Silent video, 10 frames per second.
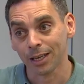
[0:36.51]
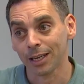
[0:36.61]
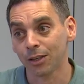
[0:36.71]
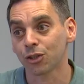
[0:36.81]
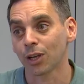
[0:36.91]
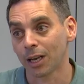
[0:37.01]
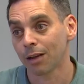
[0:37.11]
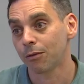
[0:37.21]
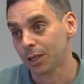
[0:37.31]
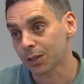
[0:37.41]
each and
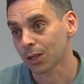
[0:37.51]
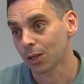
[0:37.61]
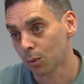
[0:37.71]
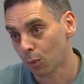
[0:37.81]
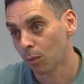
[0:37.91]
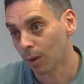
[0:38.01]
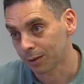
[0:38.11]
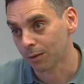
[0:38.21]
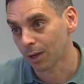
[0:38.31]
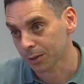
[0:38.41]
every single mobile
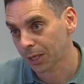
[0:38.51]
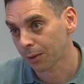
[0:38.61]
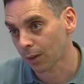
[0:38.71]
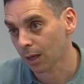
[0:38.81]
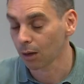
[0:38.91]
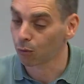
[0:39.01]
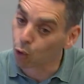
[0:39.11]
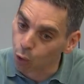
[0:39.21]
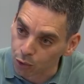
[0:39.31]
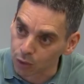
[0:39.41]
device out there, of
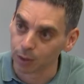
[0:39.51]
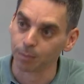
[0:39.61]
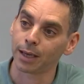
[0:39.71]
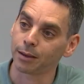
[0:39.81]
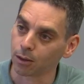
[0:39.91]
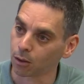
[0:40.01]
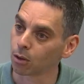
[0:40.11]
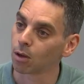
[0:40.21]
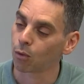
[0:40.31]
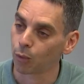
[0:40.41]
course, depending
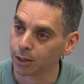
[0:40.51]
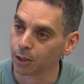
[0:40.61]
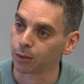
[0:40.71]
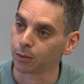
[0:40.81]
on radio